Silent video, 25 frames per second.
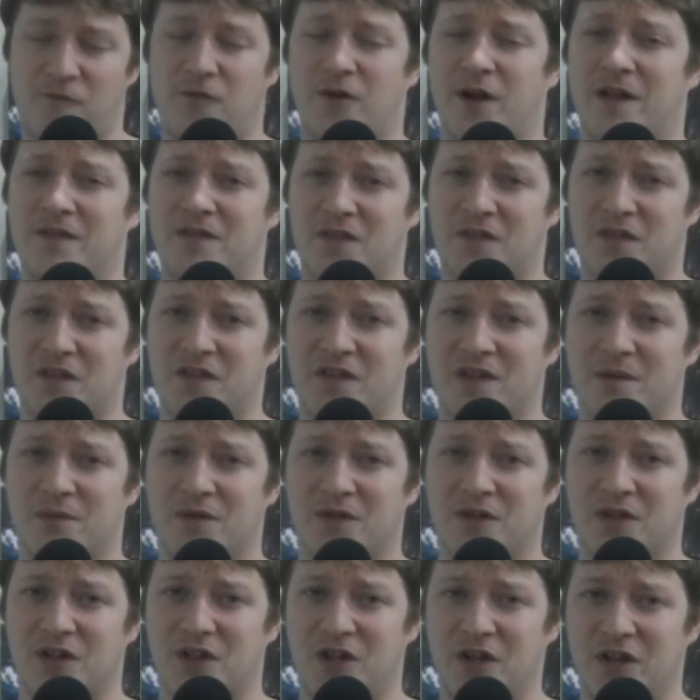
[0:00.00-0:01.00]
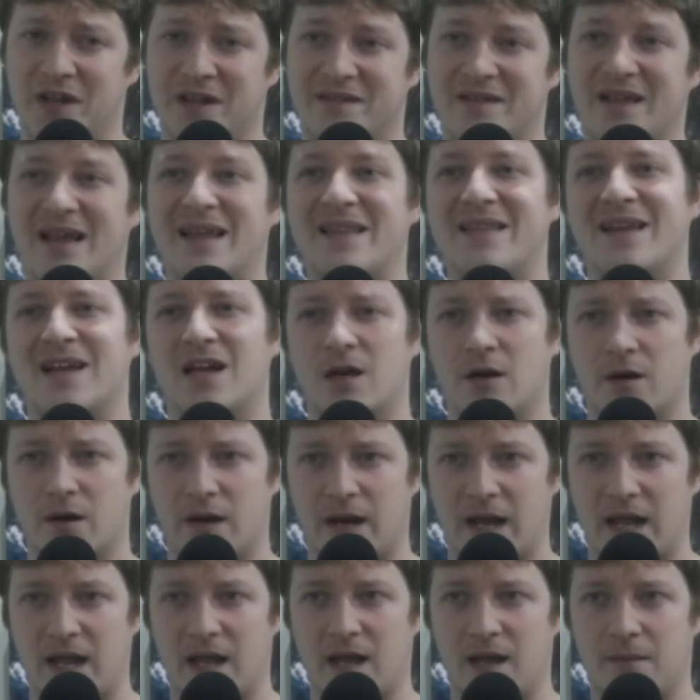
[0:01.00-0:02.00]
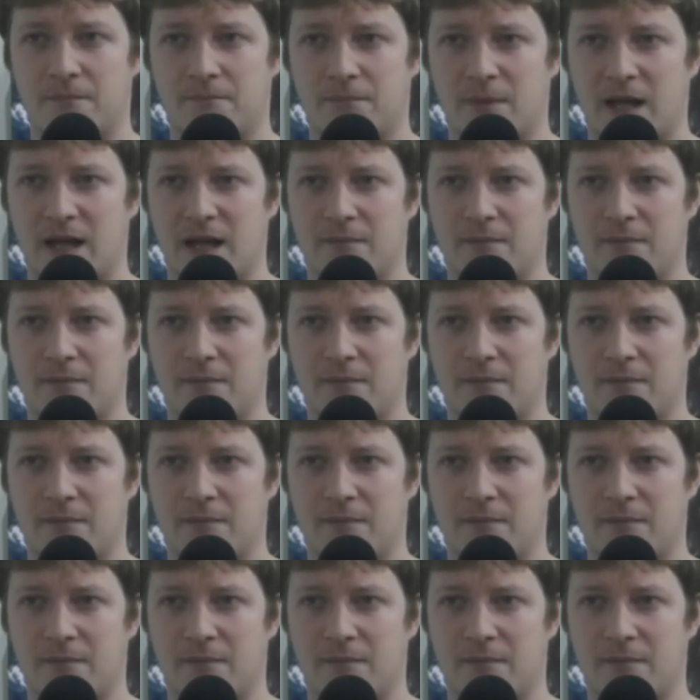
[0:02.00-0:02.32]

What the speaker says: forget that the symbol good is, I think under a